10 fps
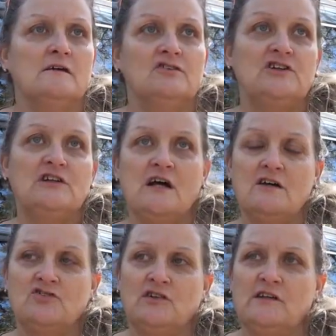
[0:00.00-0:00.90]
she's
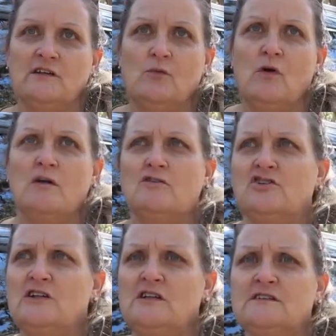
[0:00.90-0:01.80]
not drinking the water
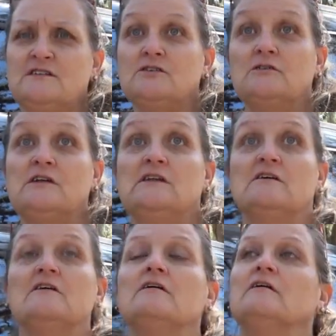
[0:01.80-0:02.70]
she needs to
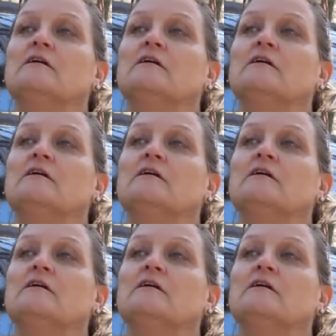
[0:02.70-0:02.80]
either.